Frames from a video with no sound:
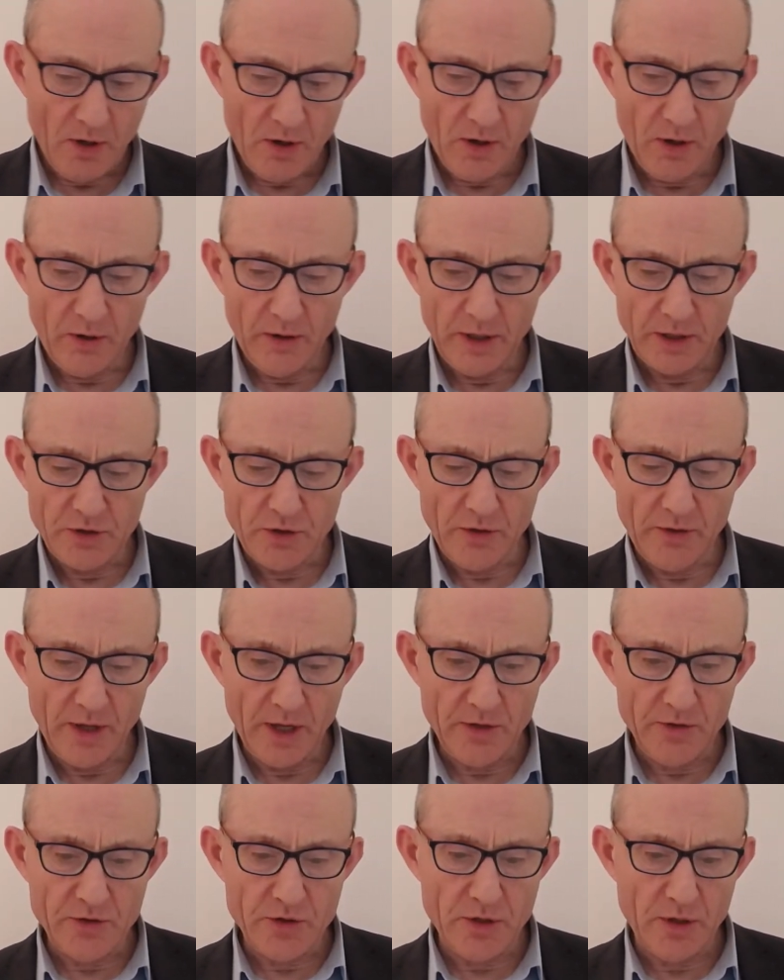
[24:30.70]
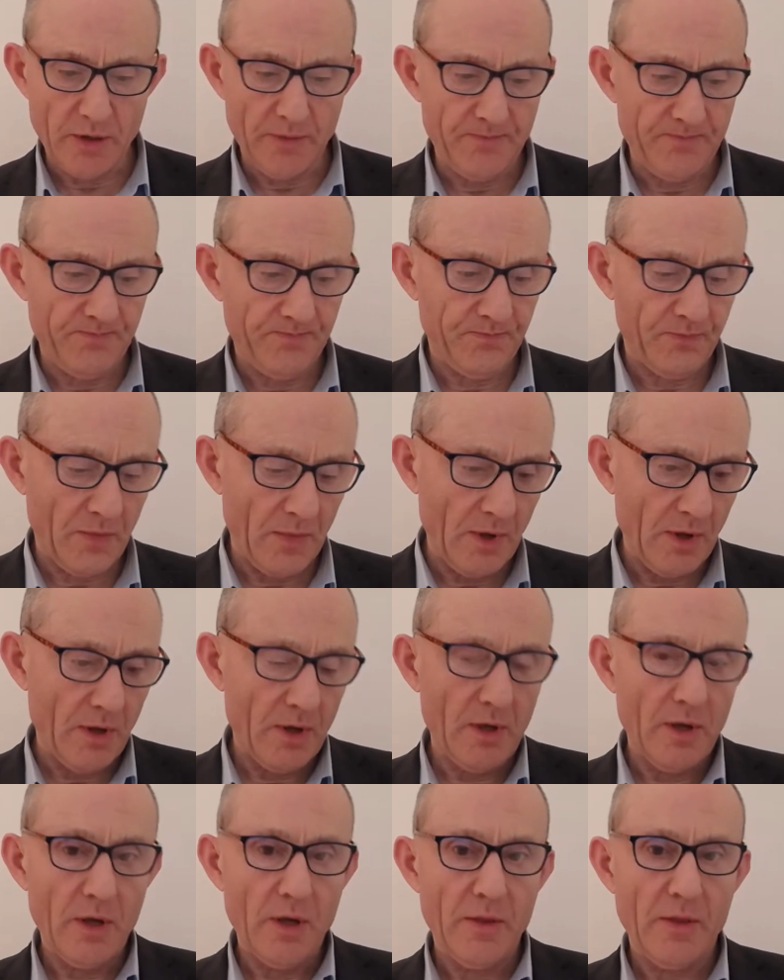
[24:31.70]
All right. So
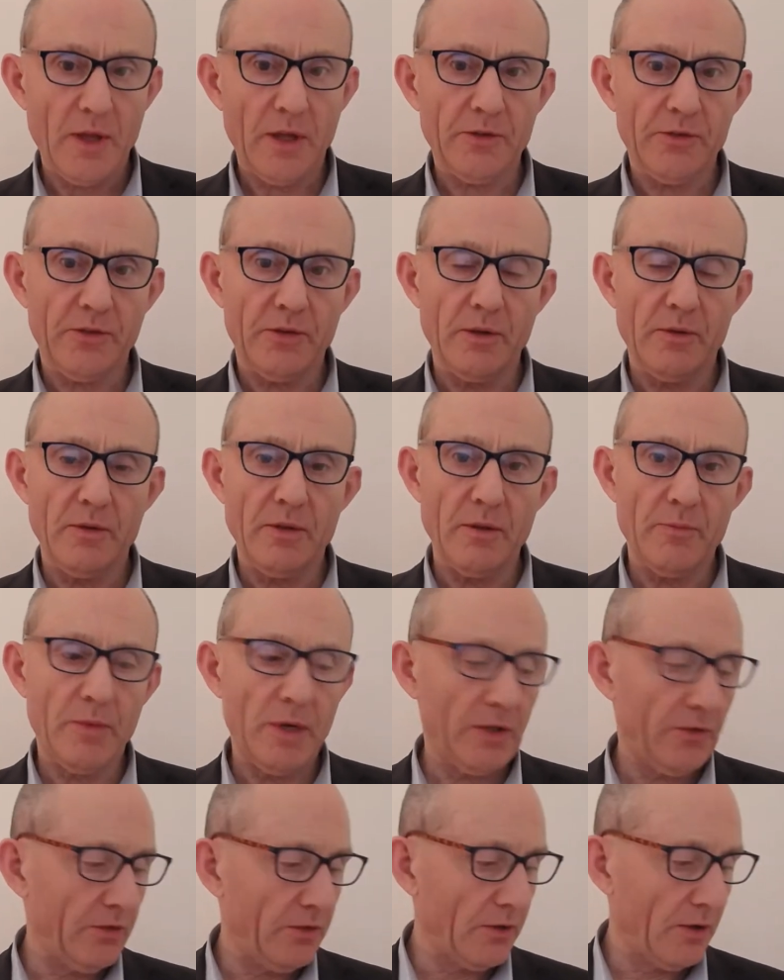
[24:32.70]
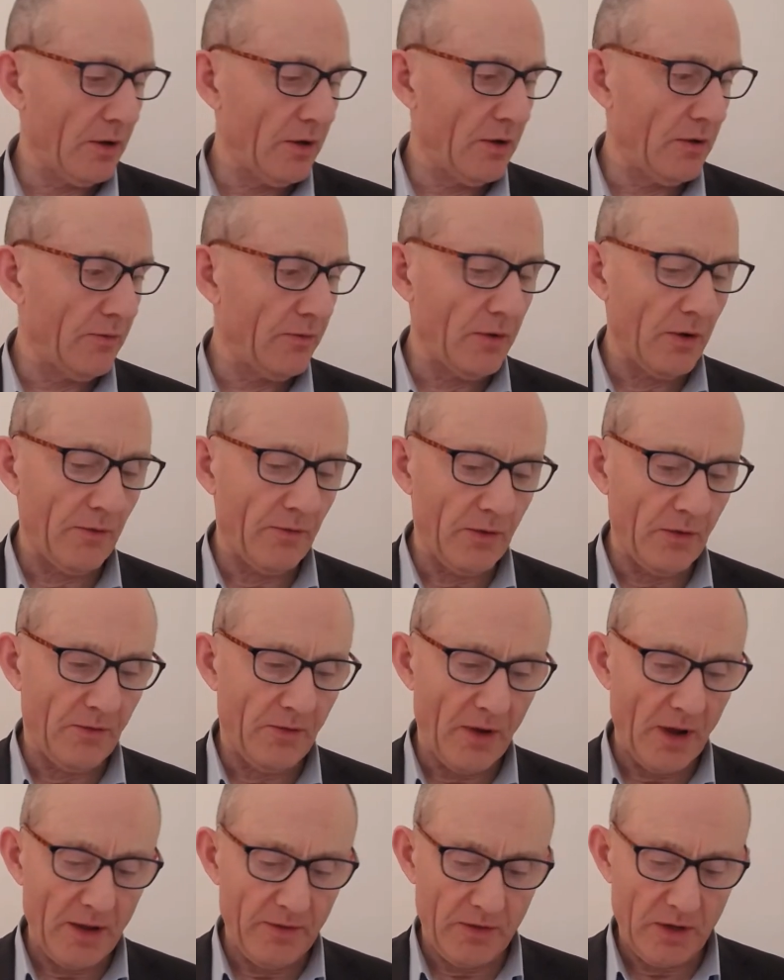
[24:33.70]
that's the basis of the
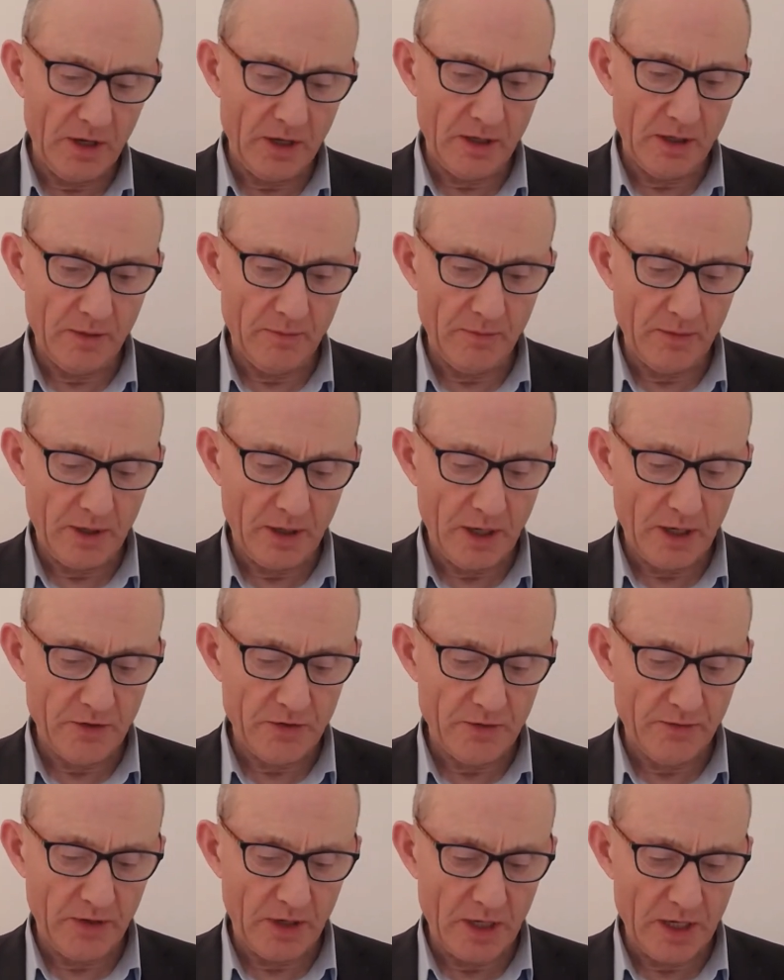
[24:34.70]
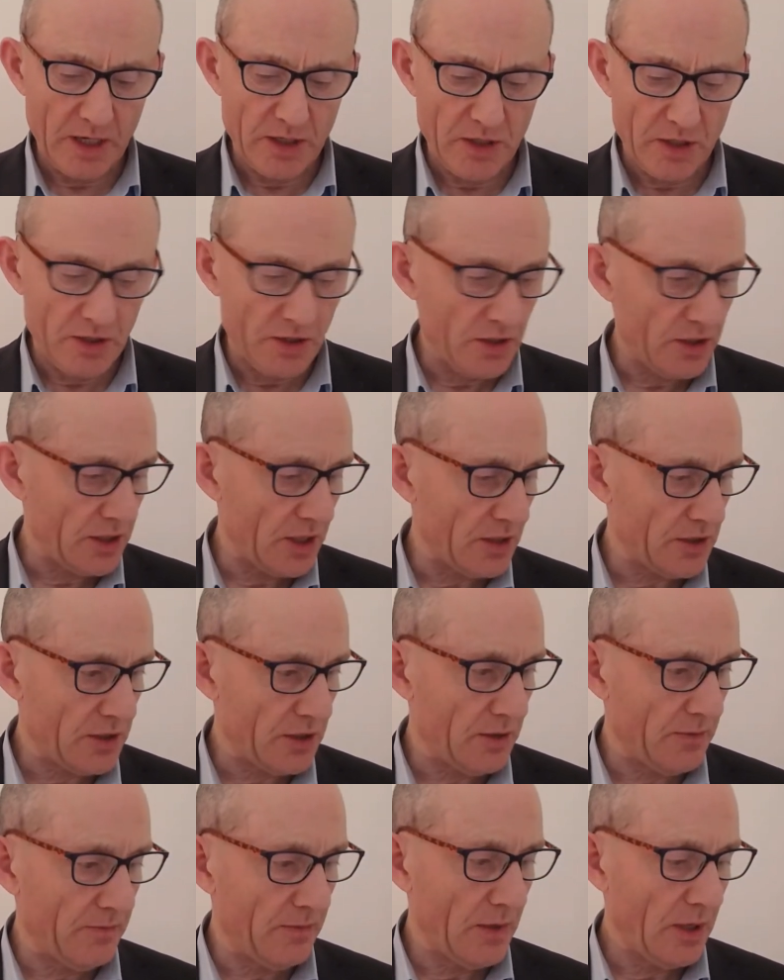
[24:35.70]
5 kingdom classification
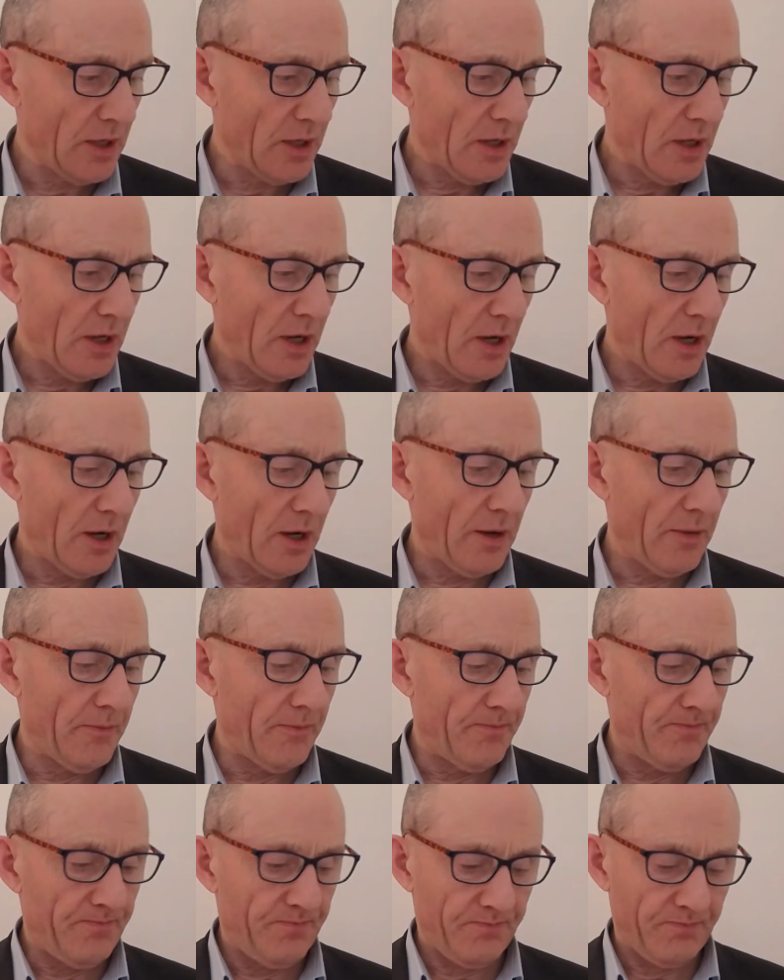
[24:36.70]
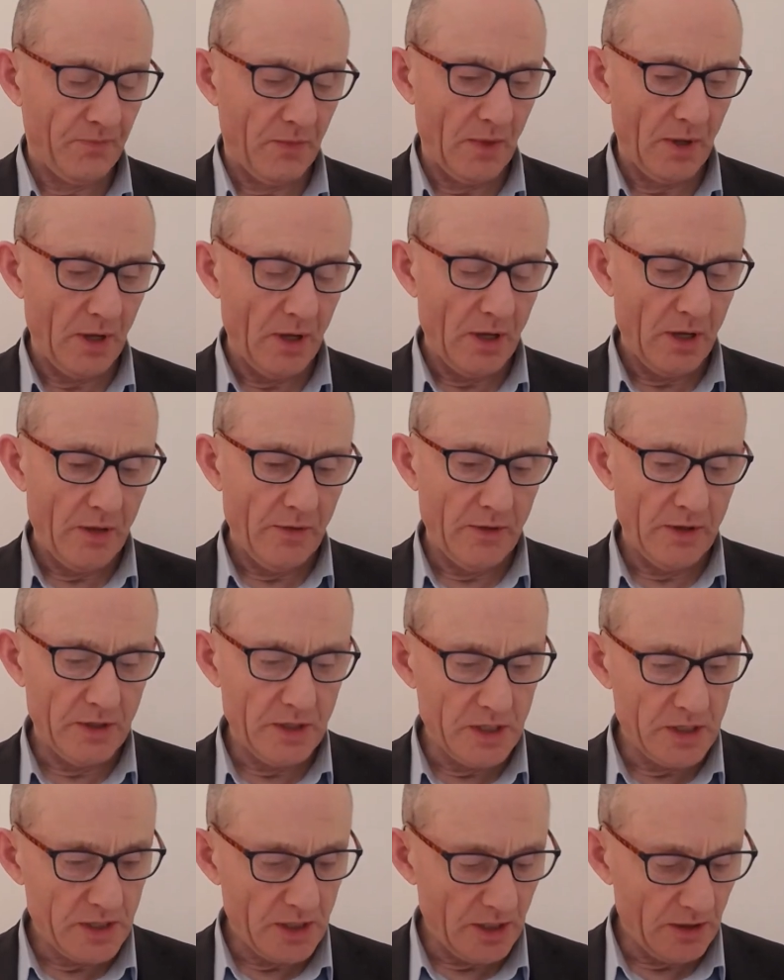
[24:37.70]
system. The
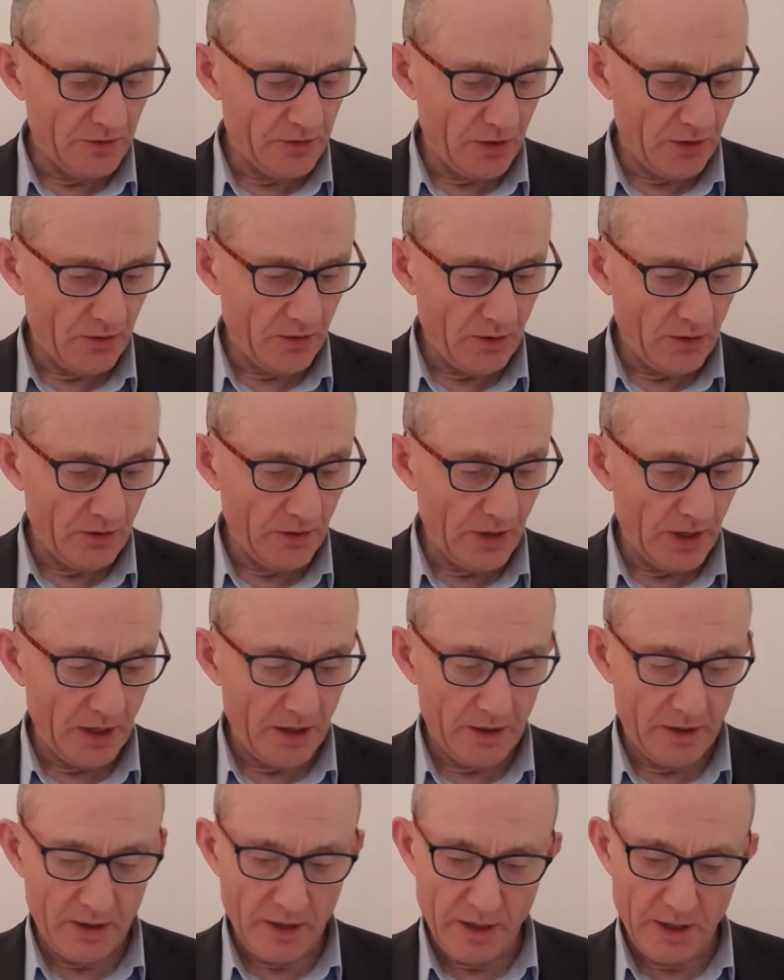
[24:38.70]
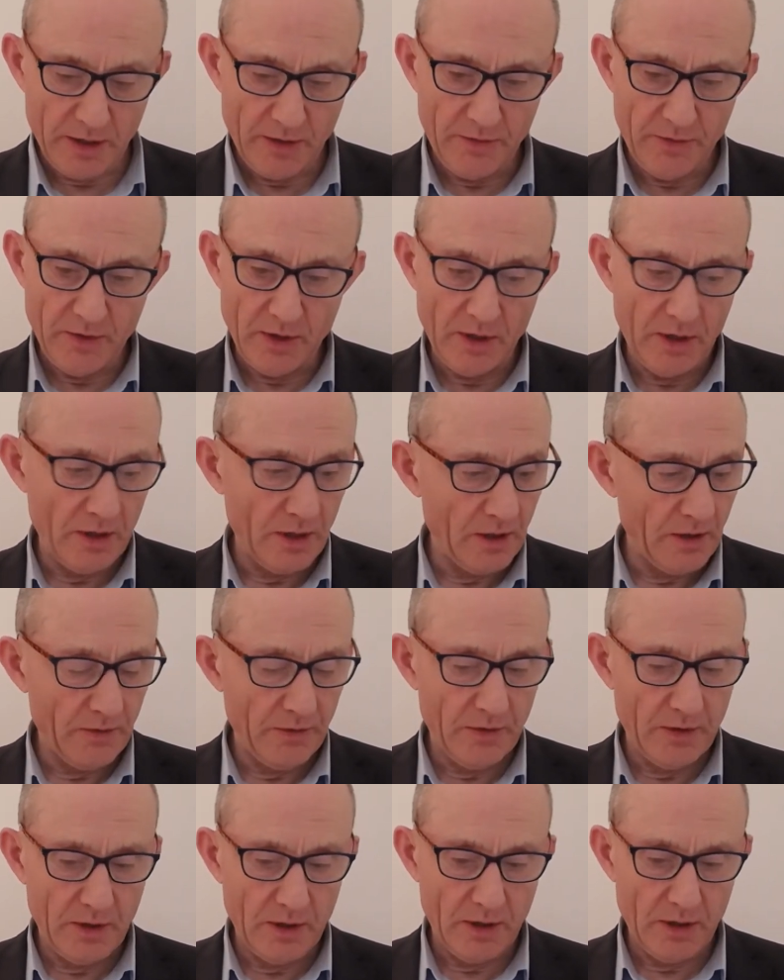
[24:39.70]
details are all there in
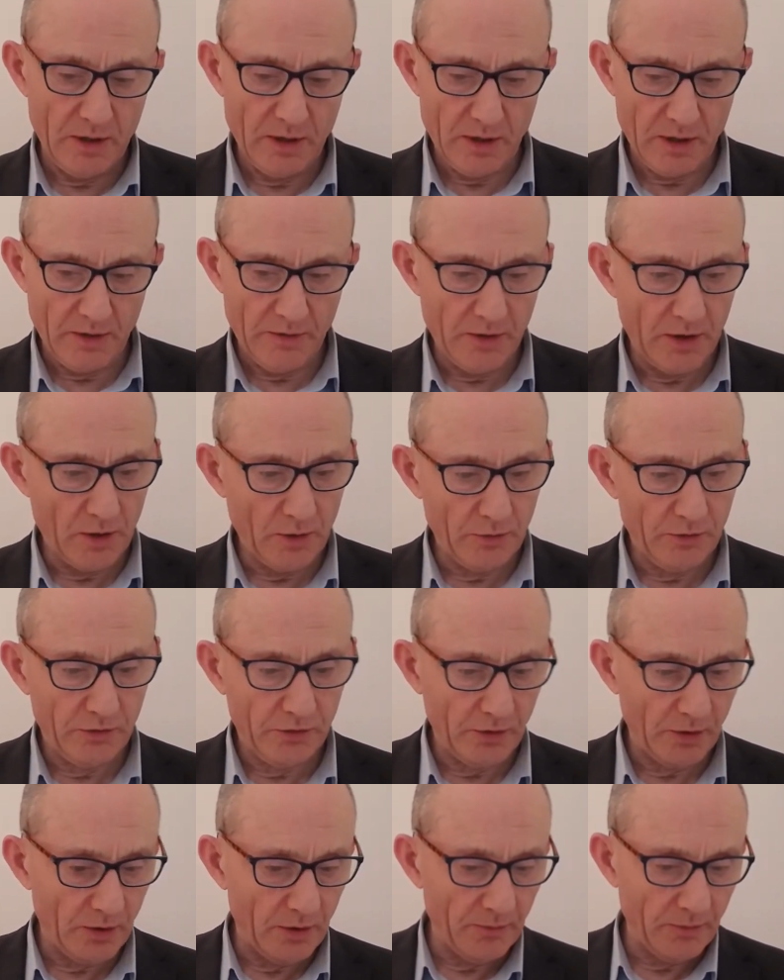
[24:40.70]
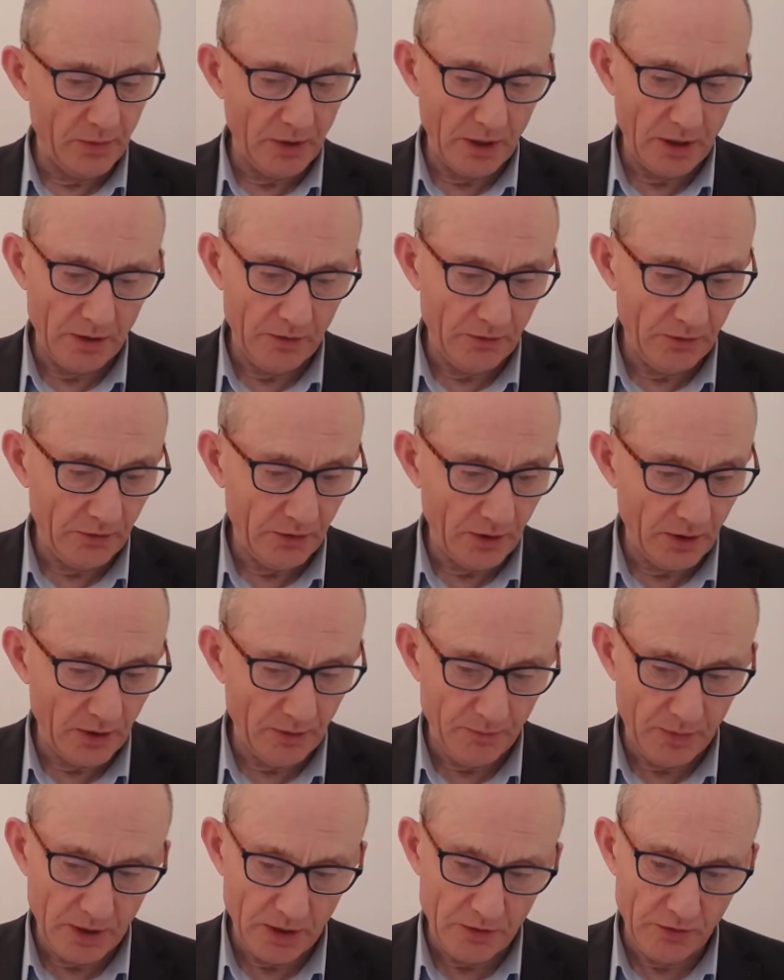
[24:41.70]
the notes on
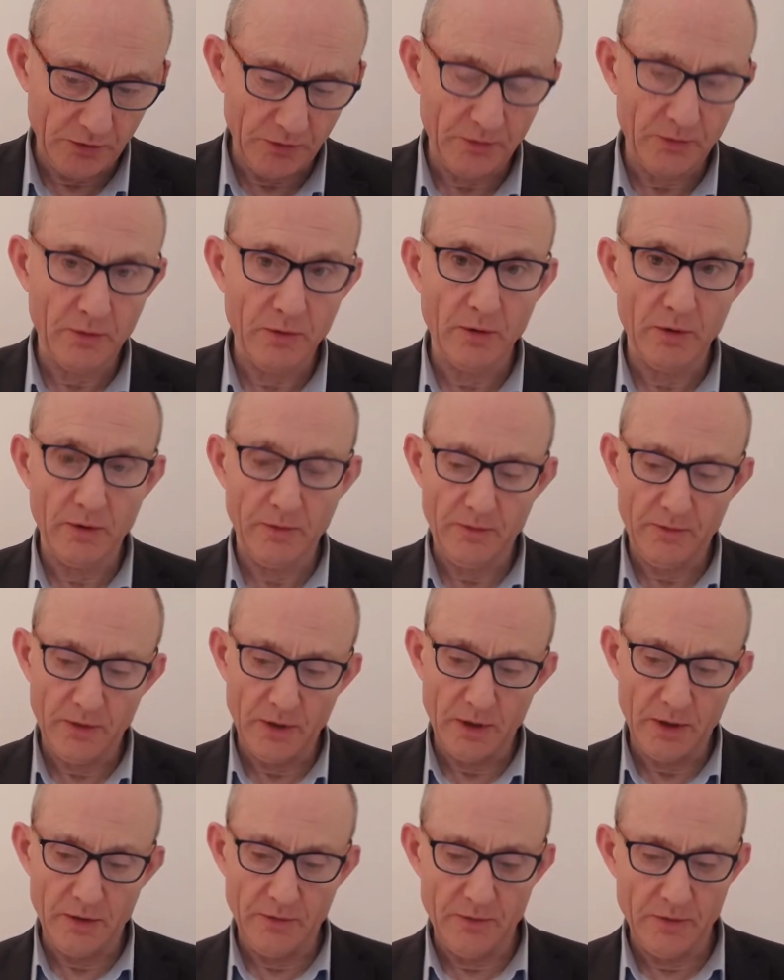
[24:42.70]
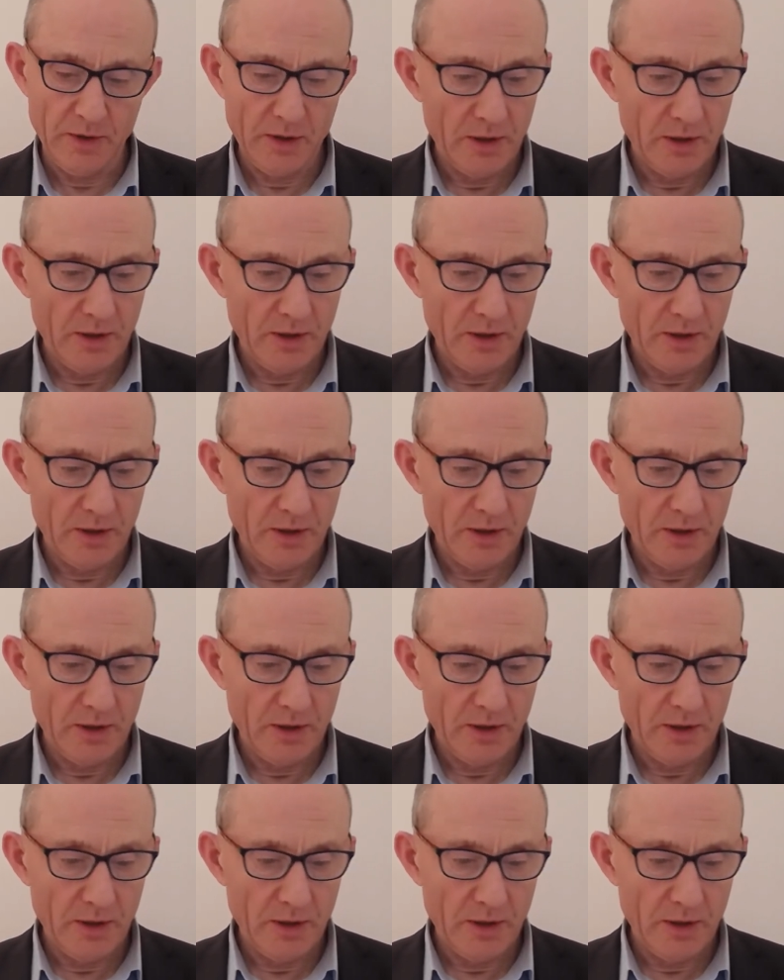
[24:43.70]
pages 4, 5,